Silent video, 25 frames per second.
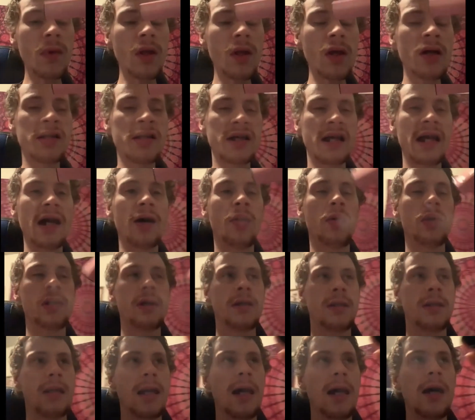scale 1 to
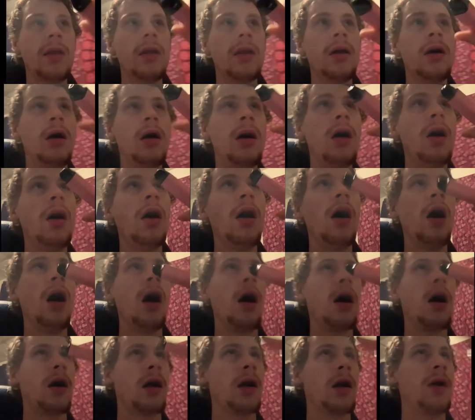10,
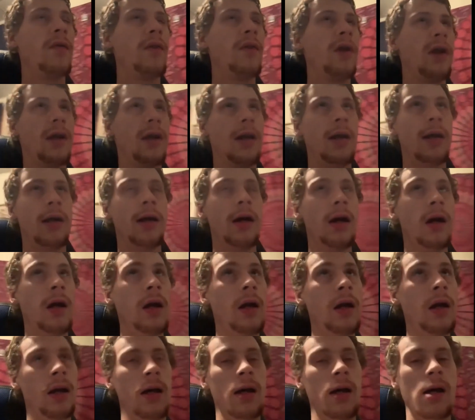I'll give it a
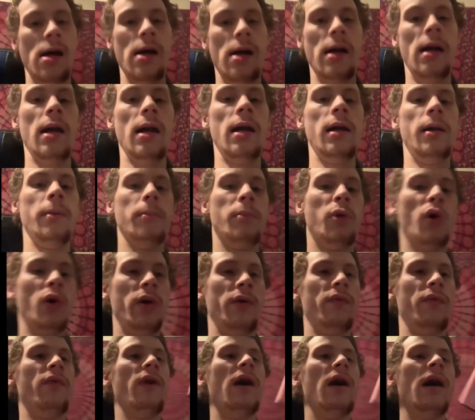
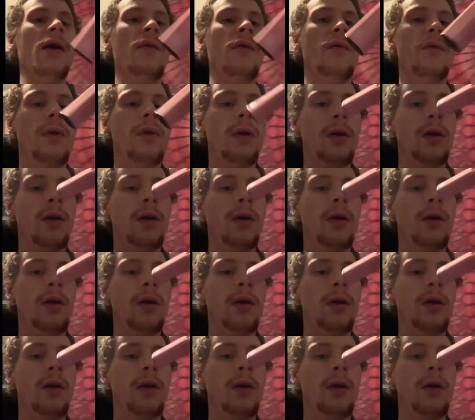8.5.